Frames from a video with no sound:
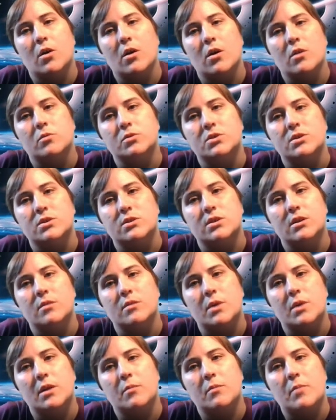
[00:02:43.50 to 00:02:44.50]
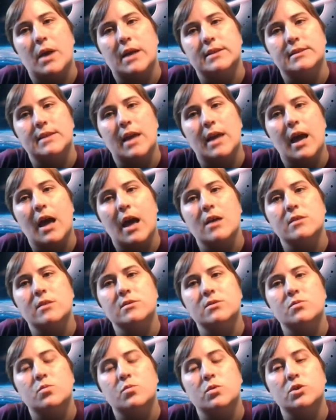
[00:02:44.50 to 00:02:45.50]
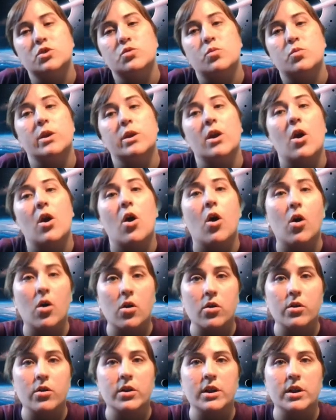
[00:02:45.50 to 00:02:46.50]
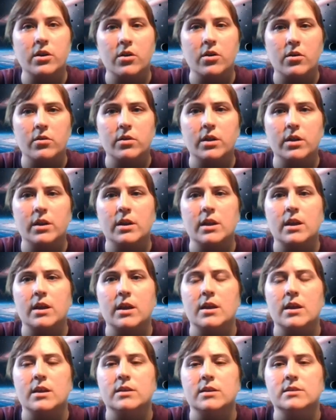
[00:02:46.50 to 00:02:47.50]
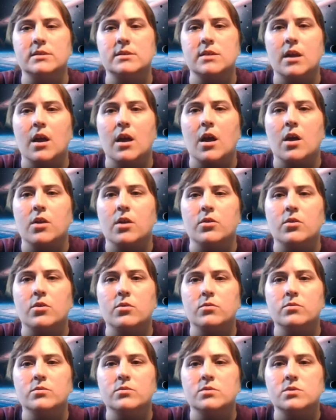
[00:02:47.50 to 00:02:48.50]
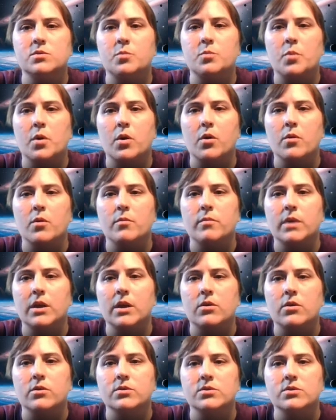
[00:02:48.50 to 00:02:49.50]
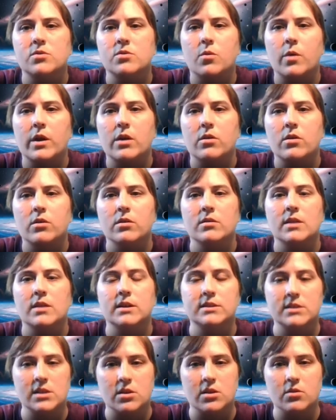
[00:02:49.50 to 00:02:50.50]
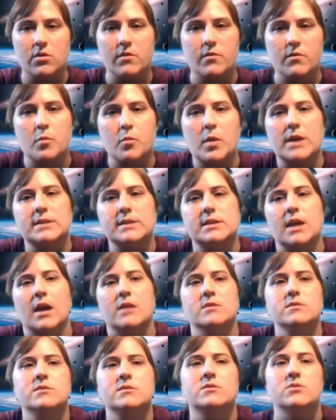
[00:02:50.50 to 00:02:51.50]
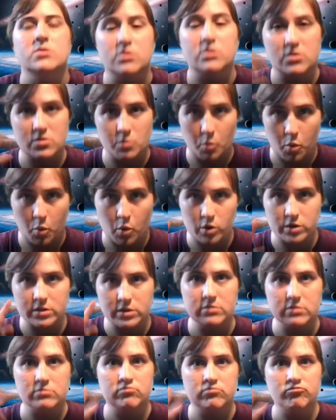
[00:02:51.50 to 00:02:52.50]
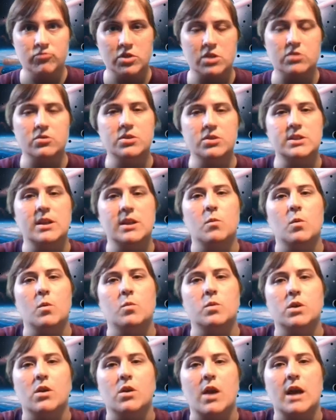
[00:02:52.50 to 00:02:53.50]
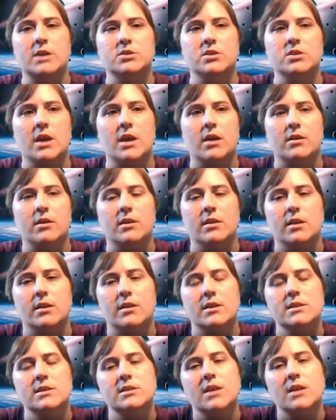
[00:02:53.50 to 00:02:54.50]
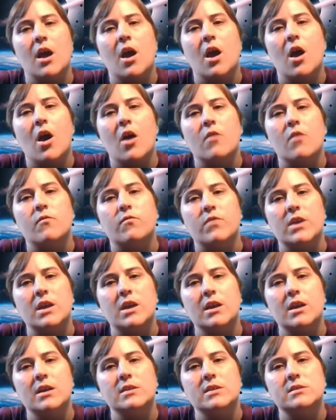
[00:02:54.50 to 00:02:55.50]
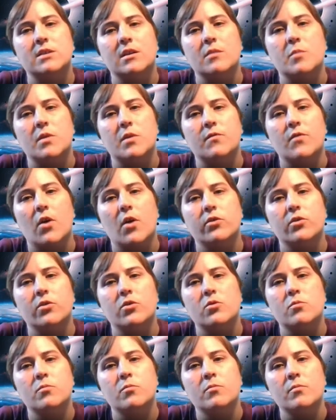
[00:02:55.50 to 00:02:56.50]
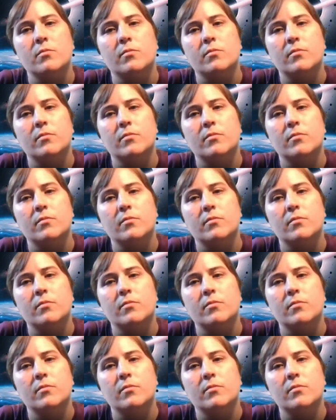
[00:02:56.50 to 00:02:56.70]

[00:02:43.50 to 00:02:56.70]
which is going to be in pascals, which we already noted is newtons per meter squared. That's the unit for pascals. So it's important to understand when we are actually calculating this. V is going to be volume.